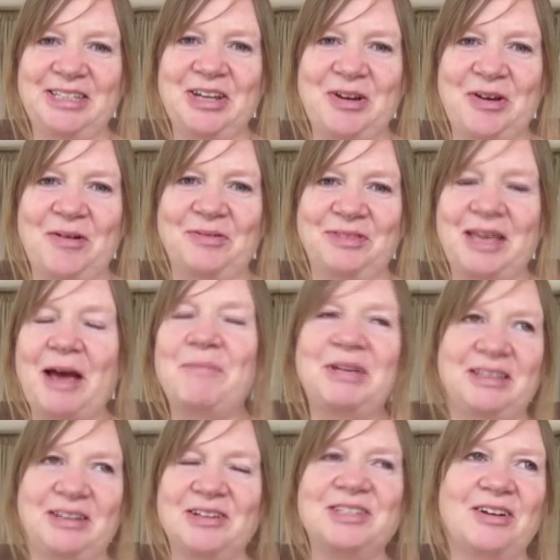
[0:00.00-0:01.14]
I
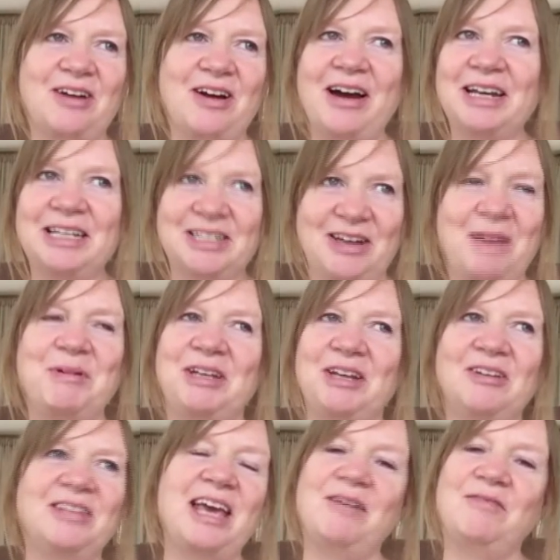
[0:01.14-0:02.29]
mean, because they're kind of,
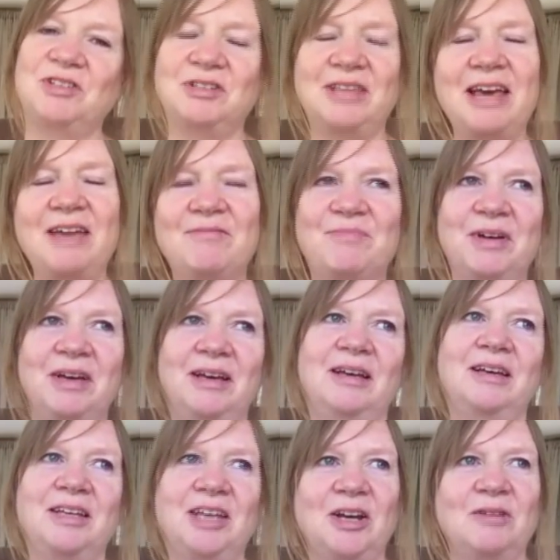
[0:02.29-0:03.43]
they have,
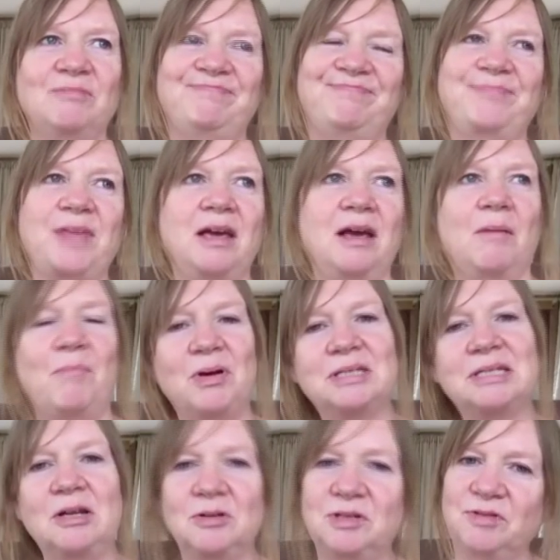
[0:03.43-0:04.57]

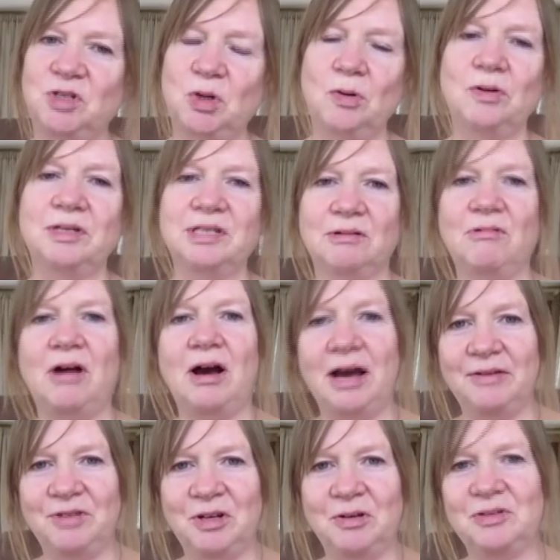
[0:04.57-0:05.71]
busloads of tourists
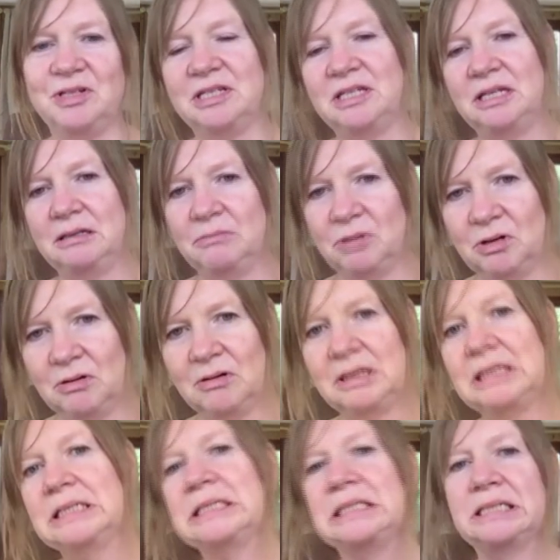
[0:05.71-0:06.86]
arrive, to see the
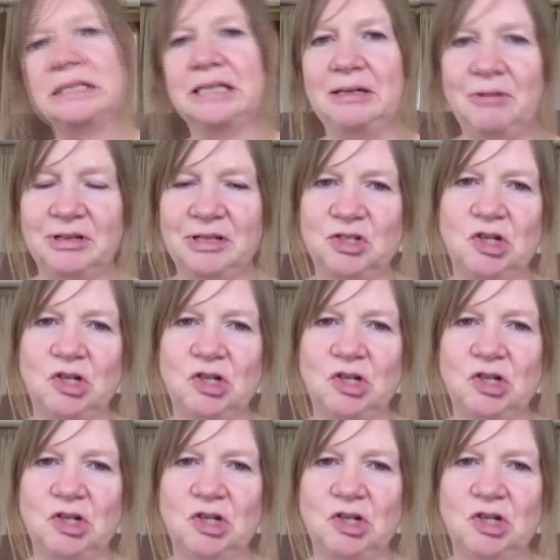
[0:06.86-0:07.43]
murals, to see where